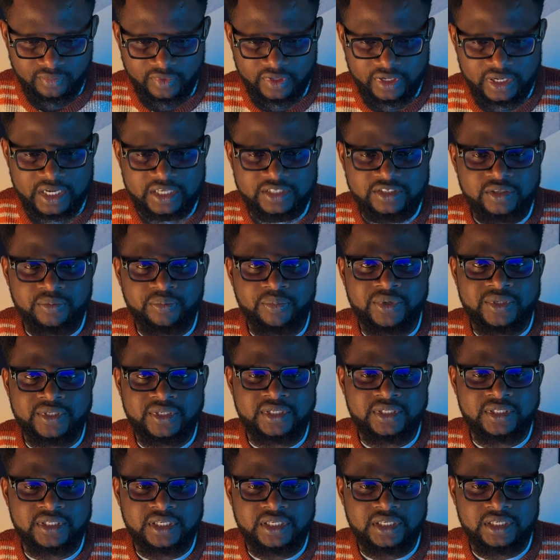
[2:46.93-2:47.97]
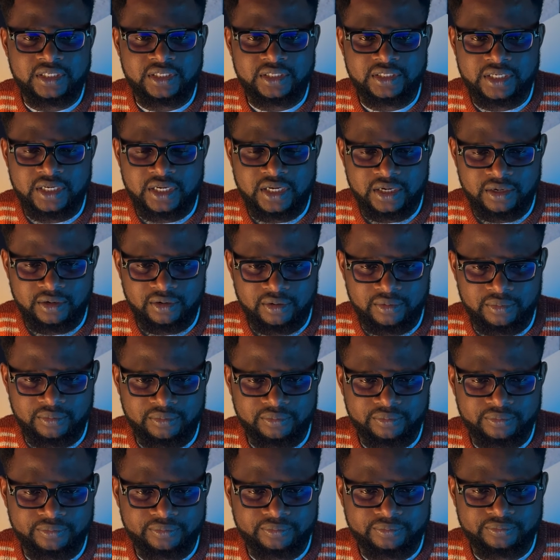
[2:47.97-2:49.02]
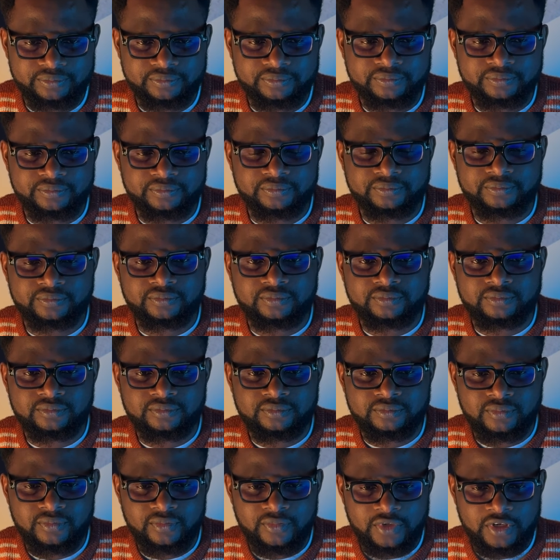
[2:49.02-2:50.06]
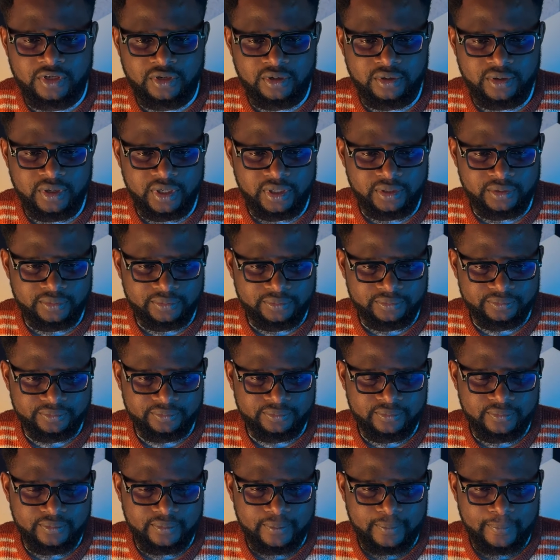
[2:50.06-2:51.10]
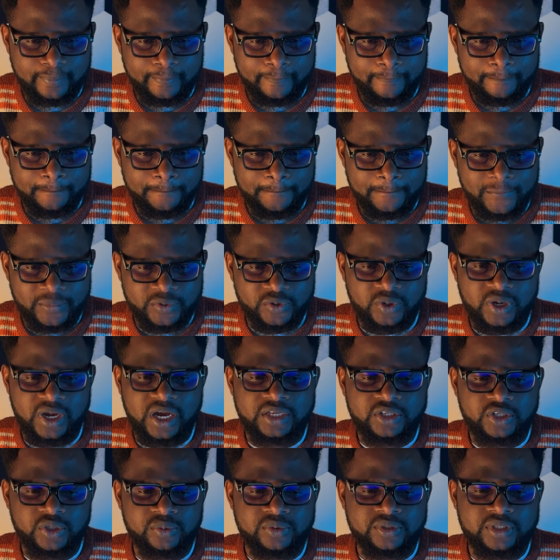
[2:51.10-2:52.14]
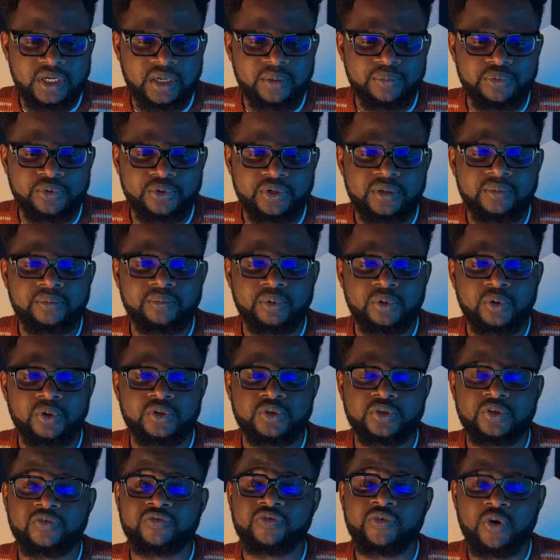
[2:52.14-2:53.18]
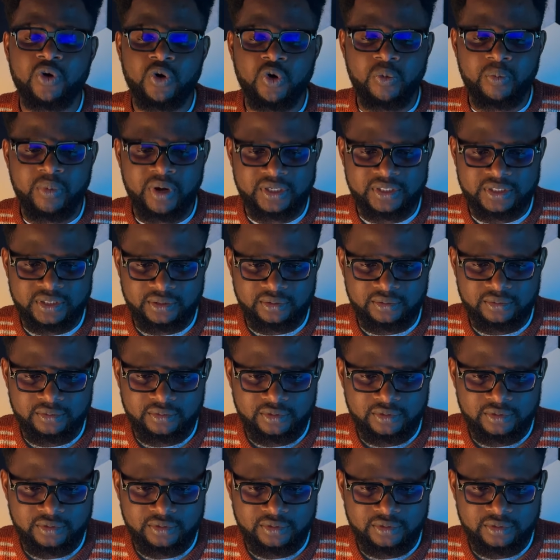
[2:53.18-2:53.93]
That's represented in the diagram. Alright. So atoms are building blocks of all matter.